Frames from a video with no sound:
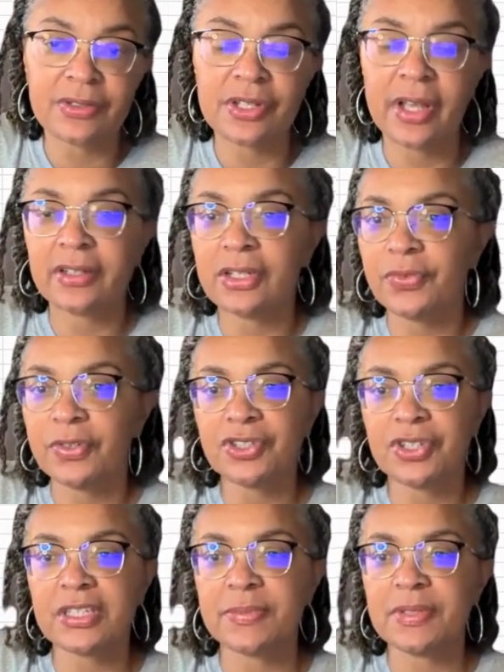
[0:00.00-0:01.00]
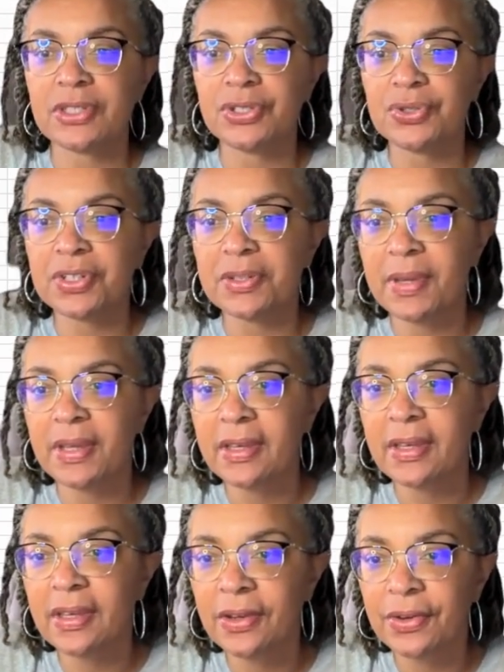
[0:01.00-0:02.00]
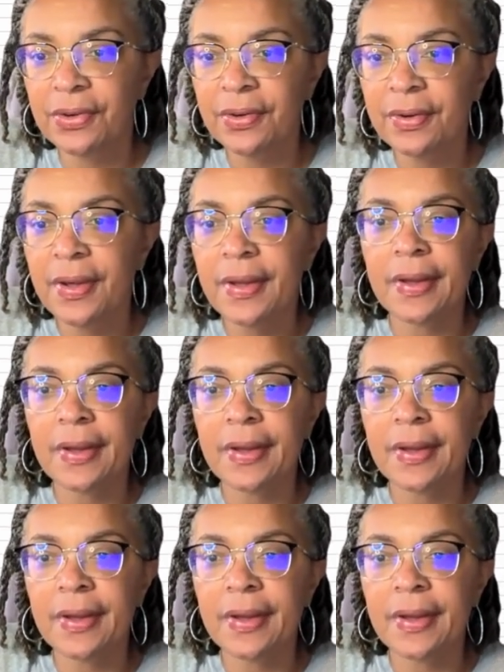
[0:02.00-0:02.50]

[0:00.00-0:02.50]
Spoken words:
There's a lot of different adjustments that you can make here.